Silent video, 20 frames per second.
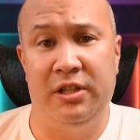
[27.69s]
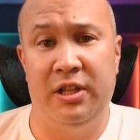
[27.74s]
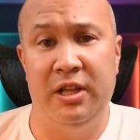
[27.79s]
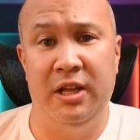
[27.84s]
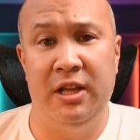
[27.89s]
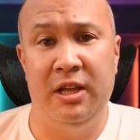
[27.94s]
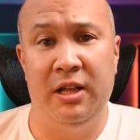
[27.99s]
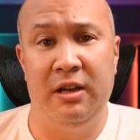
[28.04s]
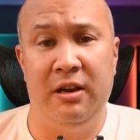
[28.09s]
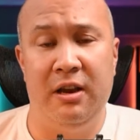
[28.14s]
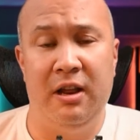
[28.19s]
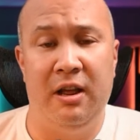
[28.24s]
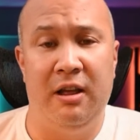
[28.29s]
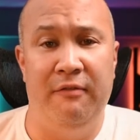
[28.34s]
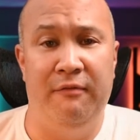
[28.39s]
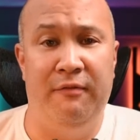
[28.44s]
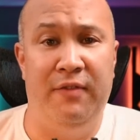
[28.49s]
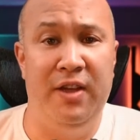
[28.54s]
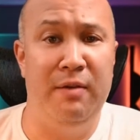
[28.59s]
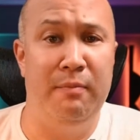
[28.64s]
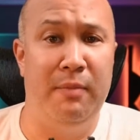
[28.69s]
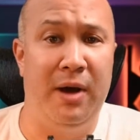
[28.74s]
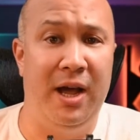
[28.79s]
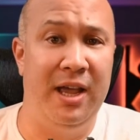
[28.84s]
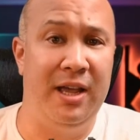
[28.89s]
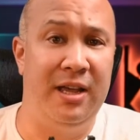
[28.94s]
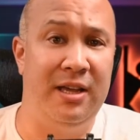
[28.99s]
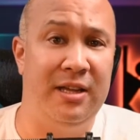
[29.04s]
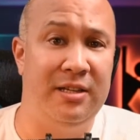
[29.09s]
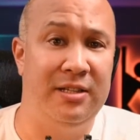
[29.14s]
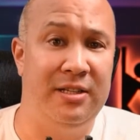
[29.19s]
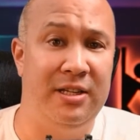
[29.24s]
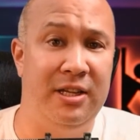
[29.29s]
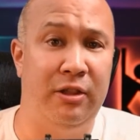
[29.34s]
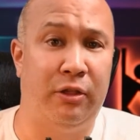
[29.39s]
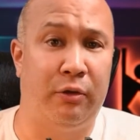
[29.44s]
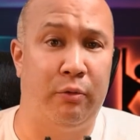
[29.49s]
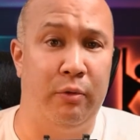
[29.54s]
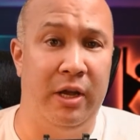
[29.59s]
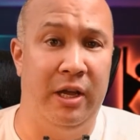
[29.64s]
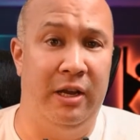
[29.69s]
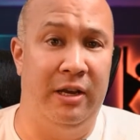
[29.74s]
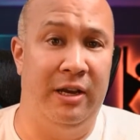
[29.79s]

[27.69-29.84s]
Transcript: the V-Mic D3.